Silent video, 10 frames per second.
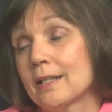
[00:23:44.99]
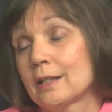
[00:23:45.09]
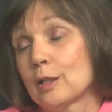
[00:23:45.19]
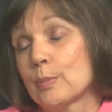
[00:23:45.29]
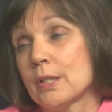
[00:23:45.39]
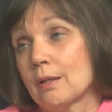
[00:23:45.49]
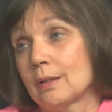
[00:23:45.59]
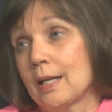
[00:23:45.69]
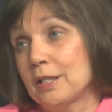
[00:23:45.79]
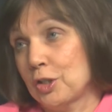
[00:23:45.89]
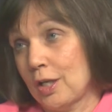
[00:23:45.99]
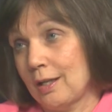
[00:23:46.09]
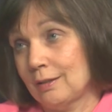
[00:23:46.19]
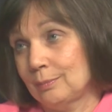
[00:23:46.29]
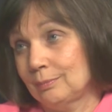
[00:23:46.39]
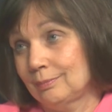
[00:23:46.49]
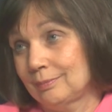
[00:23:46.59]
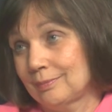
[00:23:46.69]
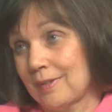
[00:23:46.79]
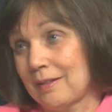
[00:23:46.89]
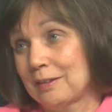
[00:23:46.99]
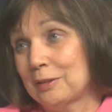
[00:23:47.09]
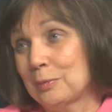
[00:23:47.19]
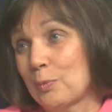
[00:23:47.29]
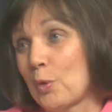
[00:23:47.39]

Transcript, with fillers: clips on HCAM um,